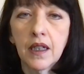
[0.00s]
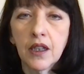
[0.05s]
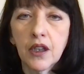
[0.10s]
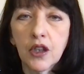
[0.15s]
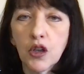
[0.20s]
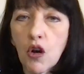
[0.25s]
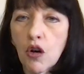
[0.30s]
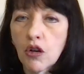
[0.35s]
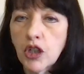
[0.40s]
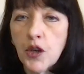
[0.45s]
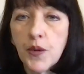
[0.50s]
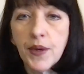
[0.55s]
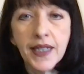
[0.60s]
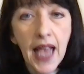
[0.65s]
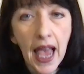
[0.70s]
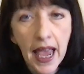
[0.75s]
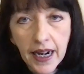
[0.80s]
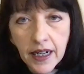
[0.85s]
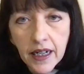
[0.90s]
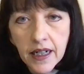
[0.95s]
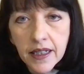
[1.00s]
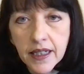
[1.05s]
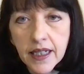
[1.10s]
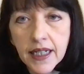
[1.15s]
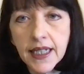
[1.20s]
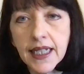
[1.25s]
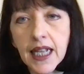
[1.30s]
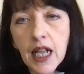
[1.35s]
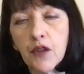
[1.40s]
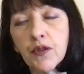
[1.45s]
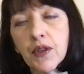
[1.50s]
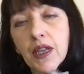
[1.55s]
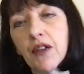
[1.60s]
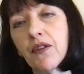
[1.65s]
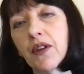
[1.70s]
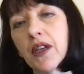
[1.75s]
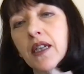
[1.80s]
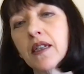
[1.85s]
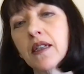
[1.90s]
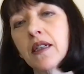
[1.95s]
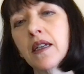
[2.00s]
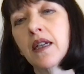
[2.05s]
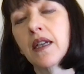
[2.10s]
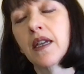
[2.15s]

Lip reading: the God who is endlessly self-giving,